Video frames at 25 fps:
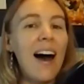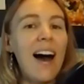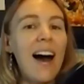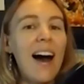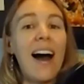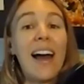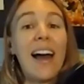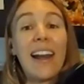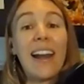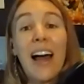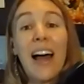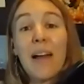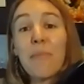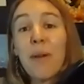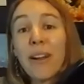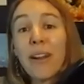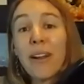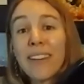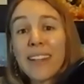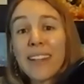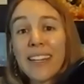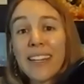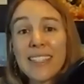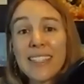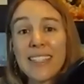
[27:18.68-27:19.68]
And I'm
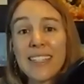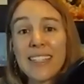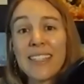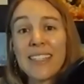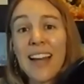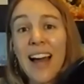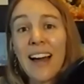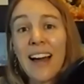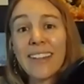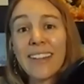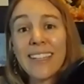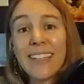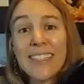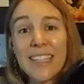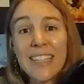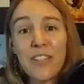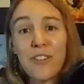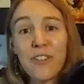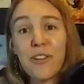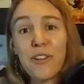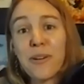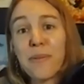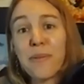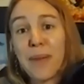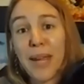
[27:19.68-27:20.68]
on LinkedIn,
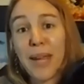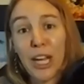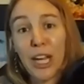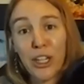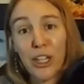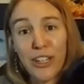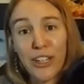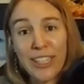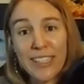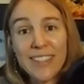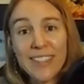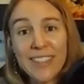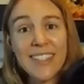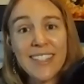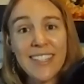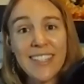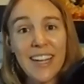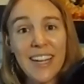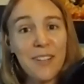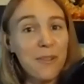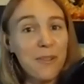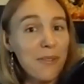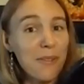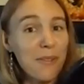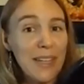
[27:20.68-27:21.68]
Alexandra Mannerings.
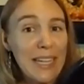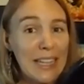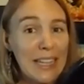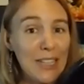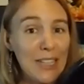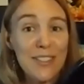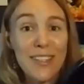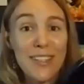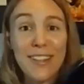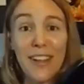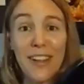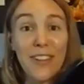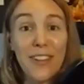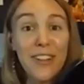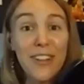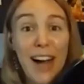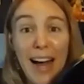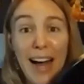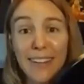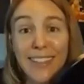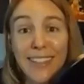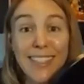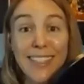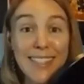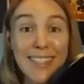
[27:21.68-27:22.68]
I don't think there's another
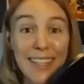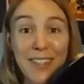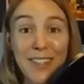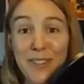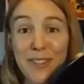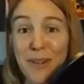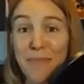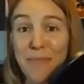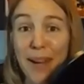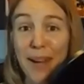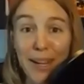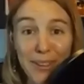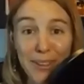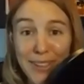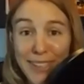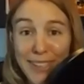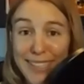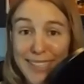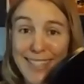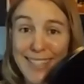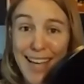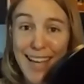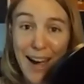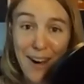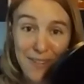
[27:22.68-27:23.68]
Alexandra
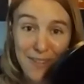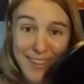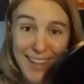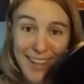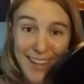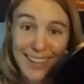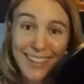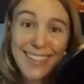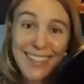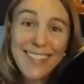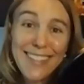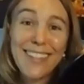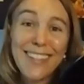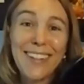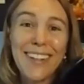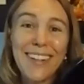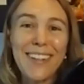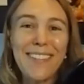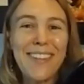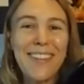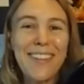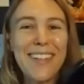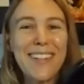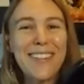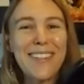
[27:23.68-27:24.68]
Mannerings out there. So
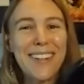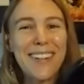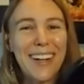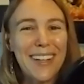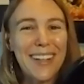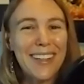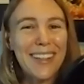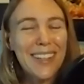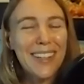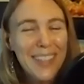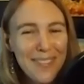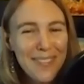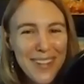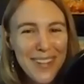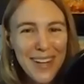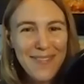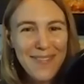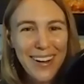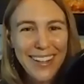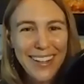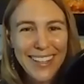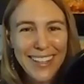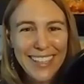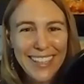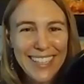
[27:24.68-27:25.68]
if you look me
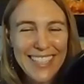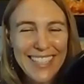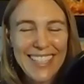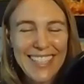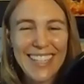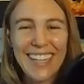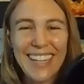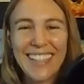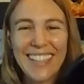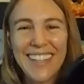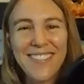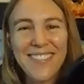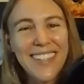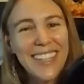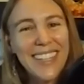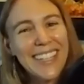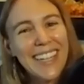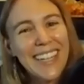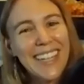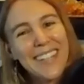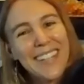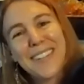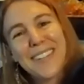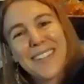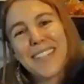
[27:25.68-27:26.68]
up on LinkedIn, I'd love to
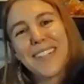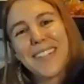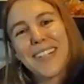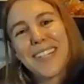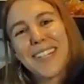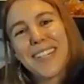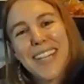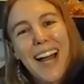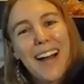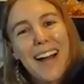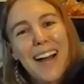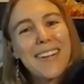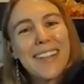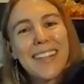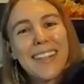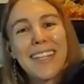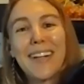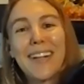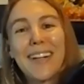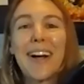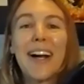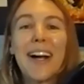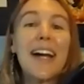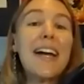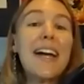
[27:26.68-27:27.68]
connect with you or chat with
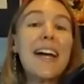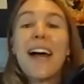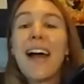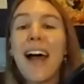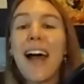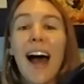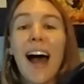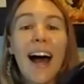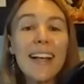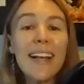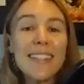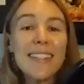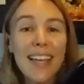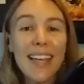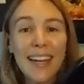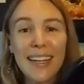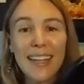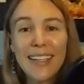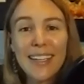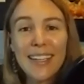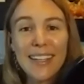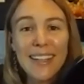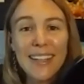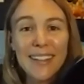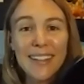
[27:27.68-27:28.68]
you or ask
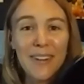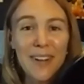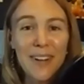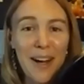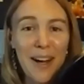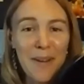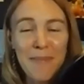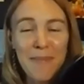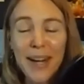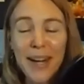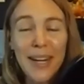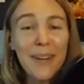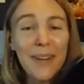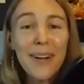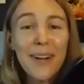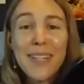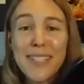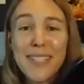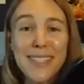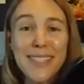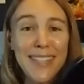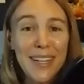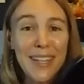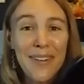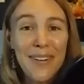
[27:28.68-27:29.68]
any
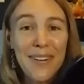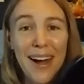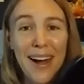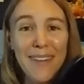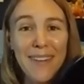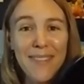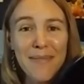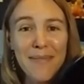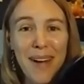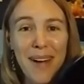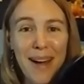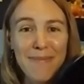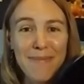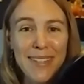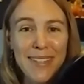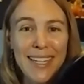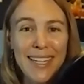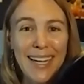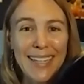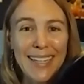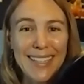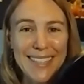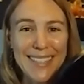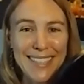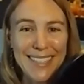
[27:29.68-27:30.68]
questions that you have. I'm happy
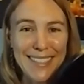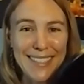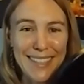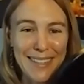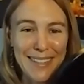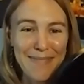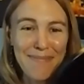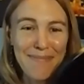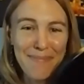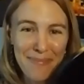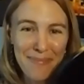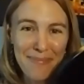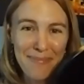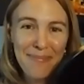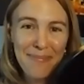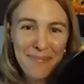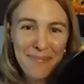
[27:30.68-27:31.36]
to answer them.